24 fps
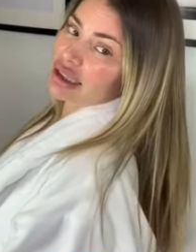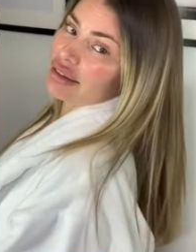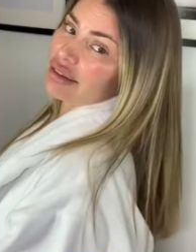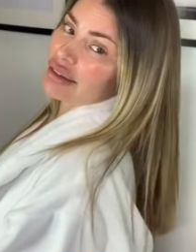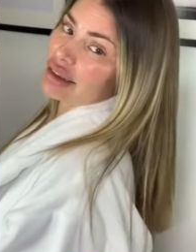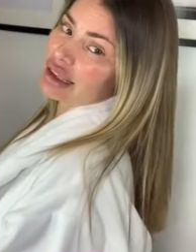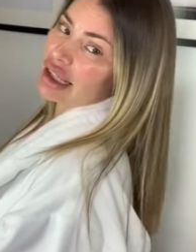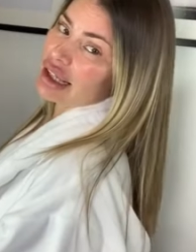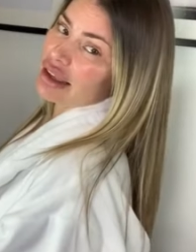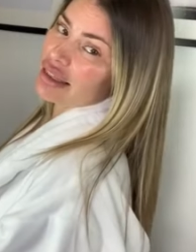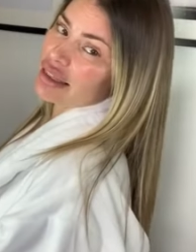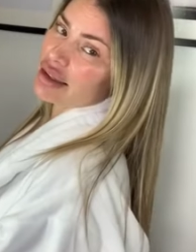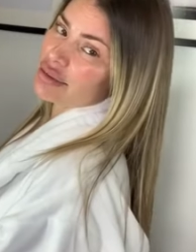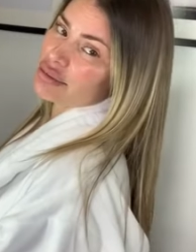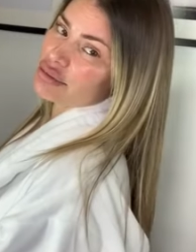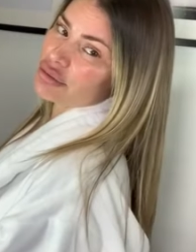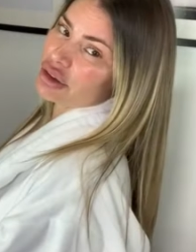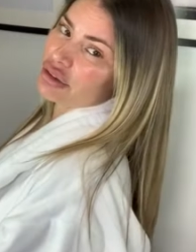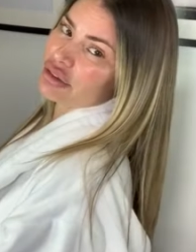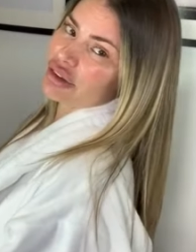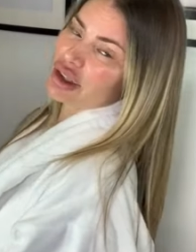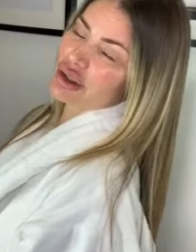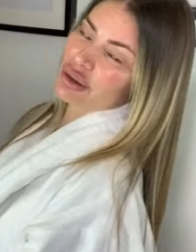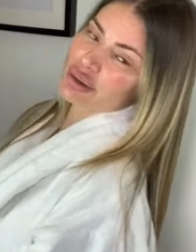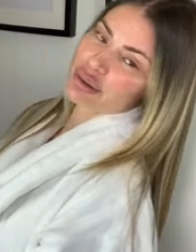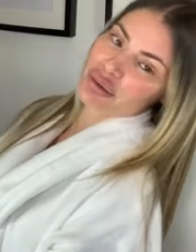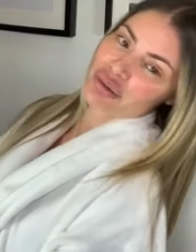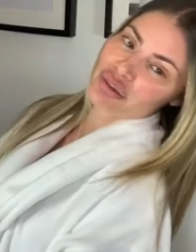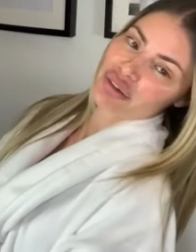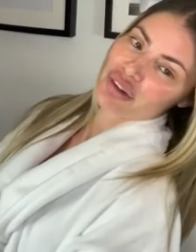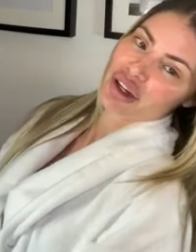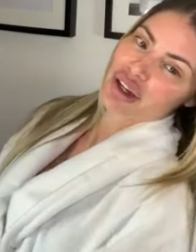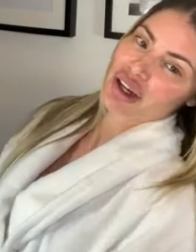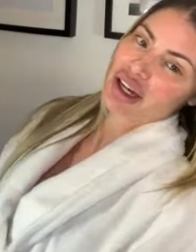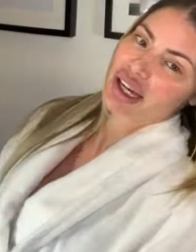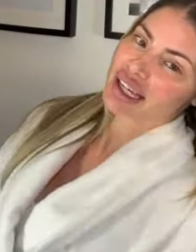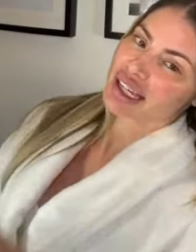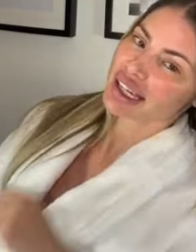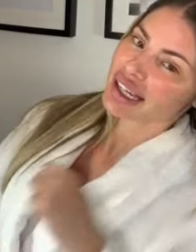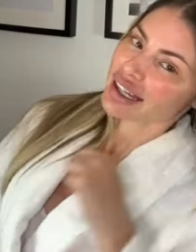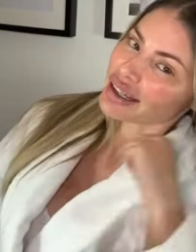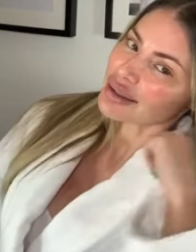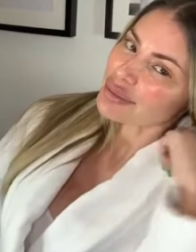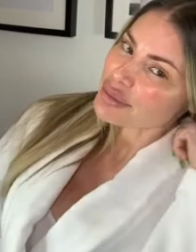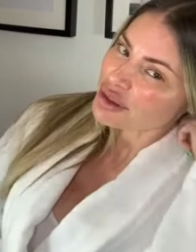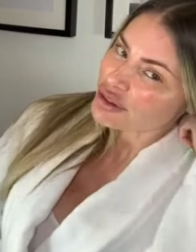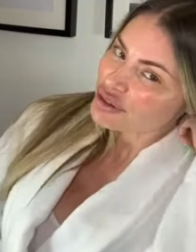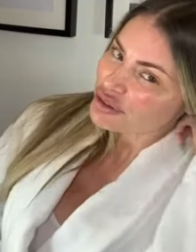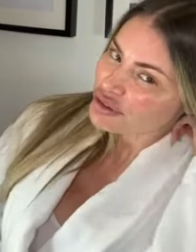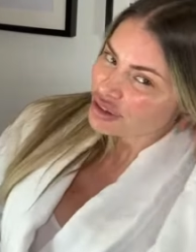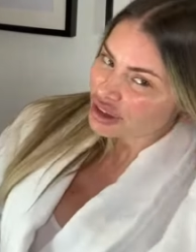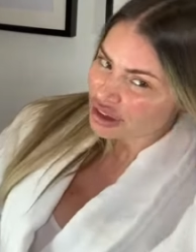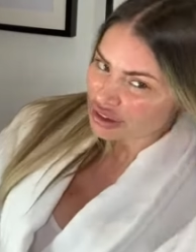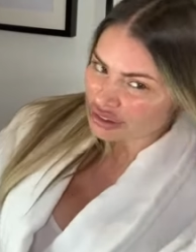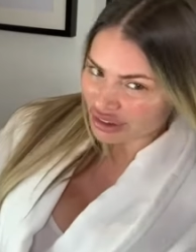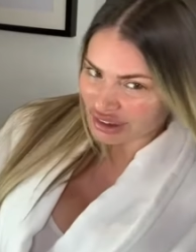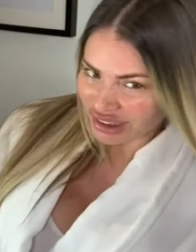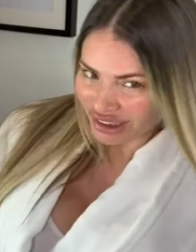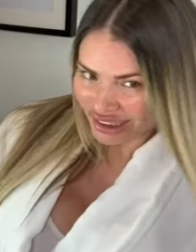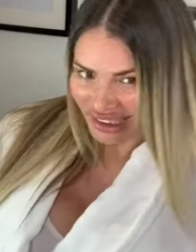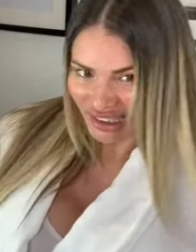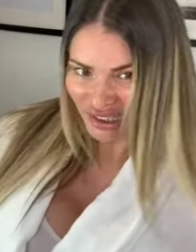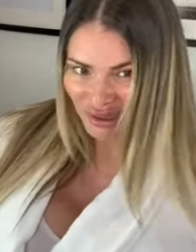to get them results, I am very